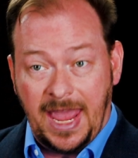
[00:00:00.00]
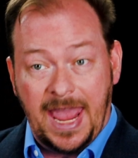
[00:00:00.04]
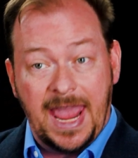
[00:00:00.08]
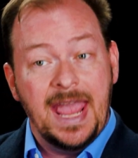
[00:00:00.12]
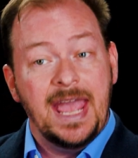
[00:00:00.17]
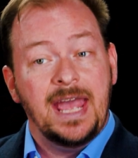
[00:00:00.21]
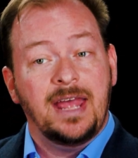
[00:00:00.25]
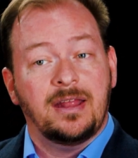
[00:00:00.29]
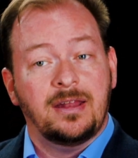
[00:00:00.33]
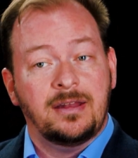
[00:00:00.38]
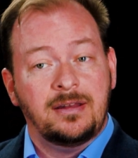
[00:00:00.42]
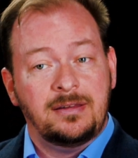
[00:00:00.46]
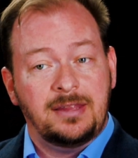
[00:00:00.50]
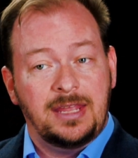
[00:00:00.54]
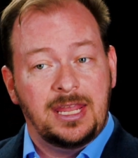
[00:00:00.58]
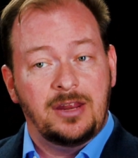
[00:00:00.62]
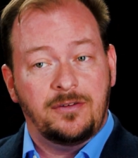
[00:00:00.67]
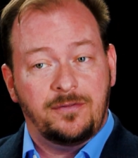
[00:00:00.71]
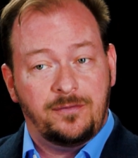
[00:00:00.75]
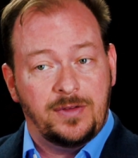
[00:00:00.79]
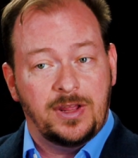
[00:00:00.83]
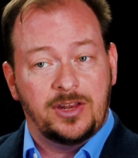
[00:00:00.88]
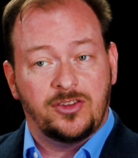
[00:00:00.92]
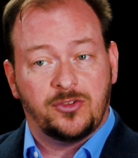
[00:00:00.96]
and
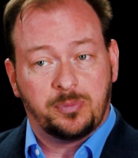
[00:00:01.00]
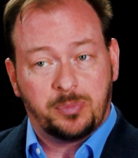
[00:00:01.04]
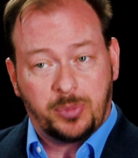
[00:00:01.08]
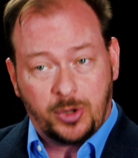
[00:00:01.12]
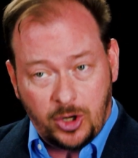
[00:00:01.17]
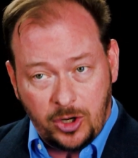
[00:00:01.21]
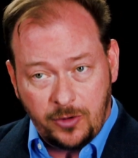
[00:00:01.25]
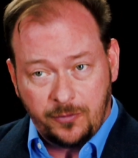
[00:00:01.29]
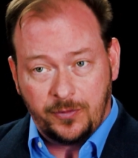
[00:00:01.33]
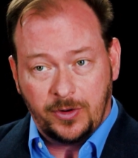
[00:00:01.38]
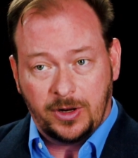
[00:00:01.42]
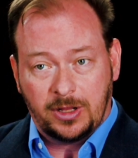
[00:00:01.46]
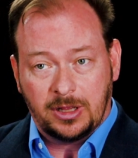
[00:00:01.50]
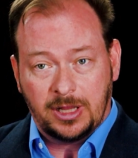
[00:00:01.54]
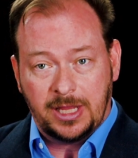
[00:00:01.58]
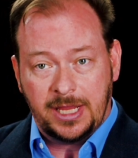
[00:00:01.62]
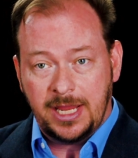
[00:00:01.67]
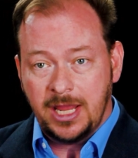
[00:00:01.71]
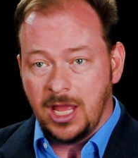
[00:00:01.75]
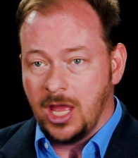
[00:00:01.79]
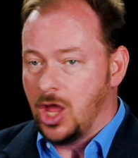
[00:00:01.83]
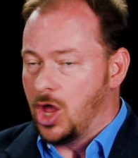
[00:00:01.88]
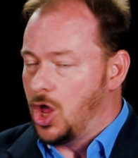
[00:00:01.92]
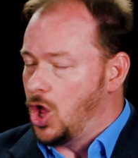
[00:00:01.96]
it fits
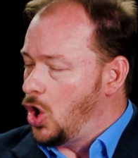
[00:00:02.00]
perfectly